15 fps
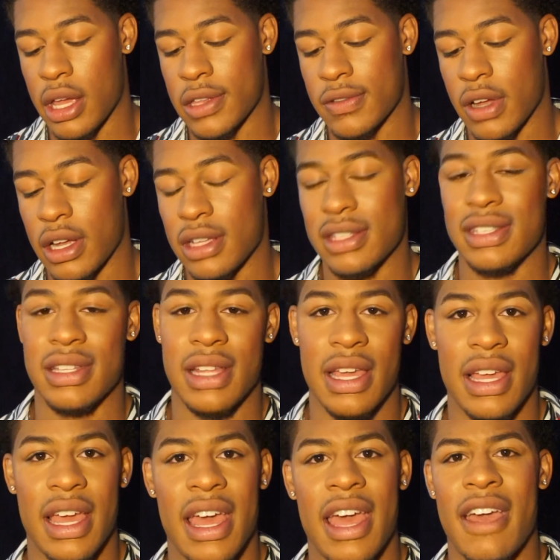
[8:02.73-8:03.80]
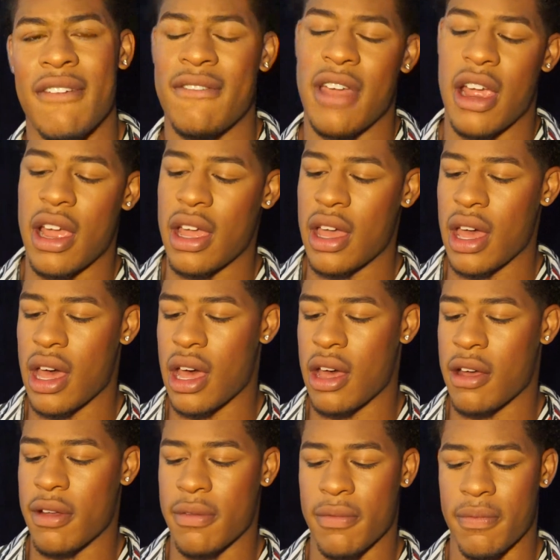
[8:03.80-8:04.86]
It's very sleek, very
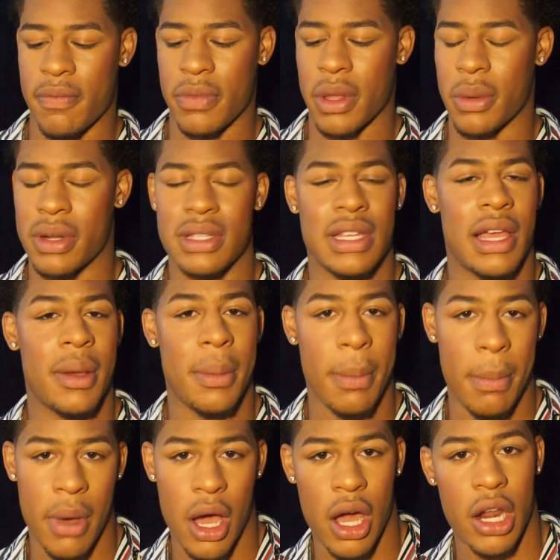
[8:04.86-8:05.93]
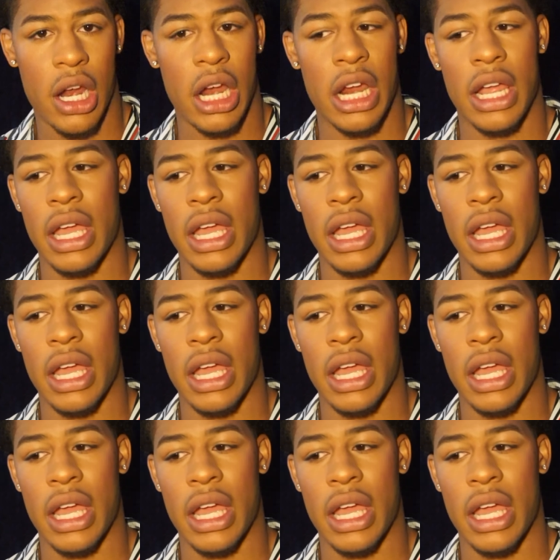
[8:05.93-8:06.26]
I want to say modern,